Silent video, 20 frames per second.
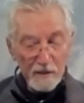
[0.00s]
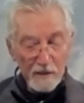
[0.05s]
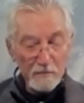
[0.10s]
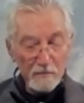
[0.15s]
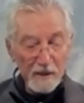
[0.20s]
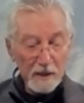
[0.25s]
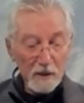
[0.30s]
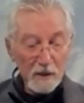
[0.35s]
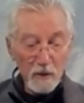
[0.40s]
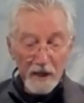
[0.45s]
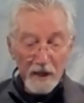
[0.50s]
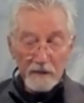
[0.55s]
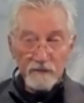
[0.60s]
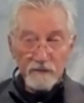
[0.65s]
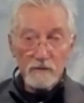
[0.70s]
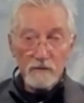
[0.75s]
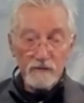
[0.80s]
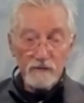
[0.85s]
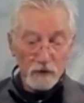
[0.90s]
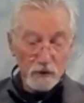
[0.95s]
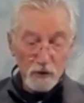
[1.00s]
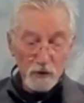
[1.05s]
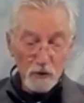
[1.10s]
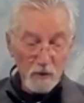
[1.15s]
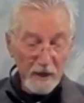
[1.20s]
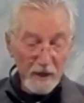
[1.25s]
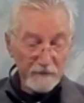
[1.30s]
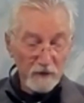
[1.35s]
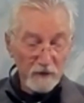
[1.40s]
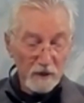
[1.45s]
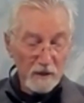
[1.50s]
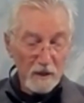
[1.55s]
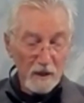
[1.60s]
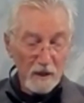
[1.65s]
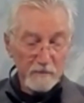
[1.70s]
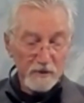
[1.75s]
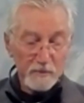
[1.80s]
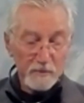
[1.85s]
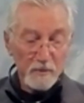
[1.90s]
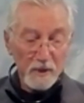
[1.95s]
Be grateful for whoever
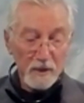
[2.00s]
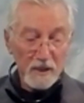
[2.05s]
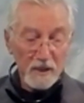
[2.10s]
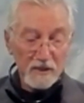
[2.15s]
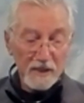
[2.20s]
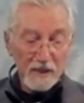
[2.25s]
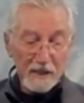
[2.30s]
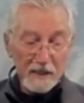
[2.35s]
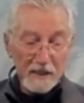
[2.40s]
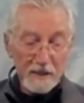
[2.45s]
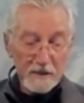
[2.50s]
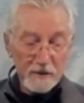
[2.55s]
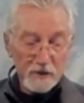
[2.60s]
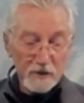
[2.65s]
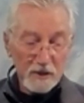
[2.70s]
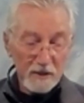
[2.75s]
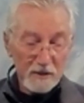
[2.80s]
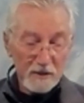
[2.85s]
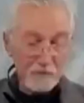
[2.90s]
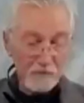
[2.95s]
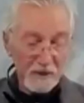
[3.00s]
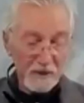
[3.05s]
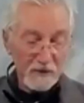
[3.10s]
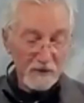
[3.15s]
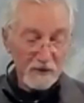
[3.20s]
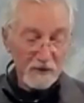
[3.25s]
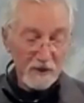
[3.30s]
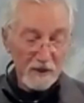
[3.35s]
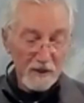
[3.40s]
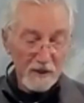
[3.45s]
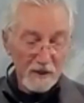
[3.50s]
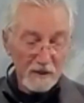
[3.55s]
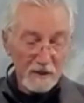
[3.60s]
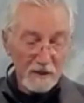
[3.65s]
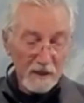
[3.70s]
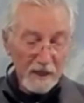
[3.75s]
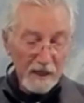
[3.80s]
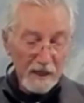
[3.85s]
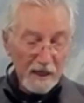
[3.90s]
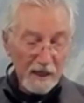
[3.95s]
comes because each has been sent
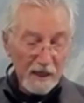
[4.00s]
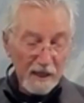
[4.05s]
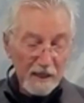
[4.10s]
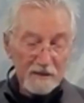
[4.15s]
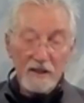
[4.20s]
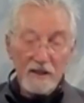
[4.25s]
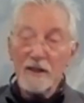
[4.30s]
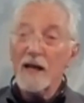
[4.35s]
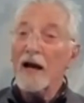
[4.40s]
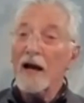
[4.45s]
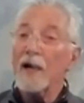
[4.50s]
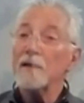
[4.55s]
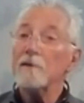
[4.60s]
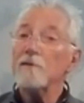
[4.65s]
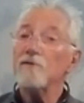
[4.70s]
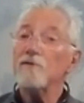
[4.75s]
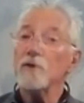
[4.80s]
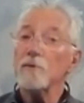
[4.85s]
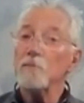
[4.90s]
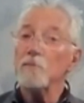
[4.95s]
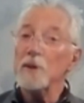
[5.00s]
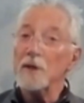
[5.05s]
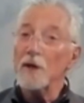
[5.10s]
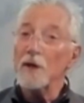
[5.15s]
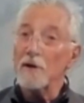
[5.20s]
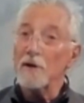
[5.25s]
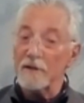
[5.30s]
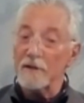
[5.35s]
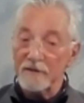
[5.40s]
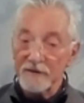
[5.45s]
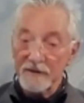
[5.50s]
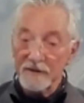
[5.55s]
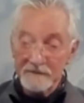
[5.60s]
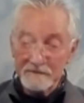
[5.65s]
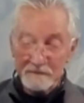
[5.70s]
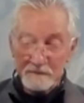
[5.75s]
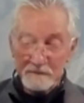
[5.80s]
as a guide from beyond.